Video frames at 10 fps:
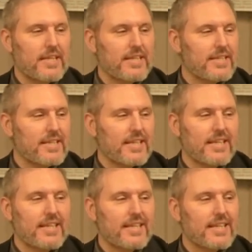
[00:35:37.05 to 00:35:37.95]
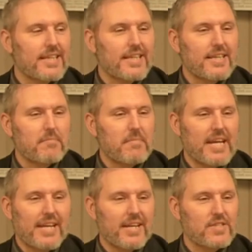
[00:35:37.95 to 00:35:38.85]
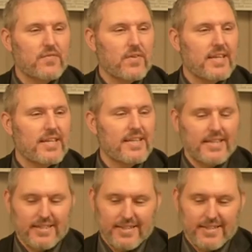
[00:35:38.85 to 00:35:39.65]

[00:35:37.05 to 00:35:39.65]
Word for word: indeed. Made us free, didn't it?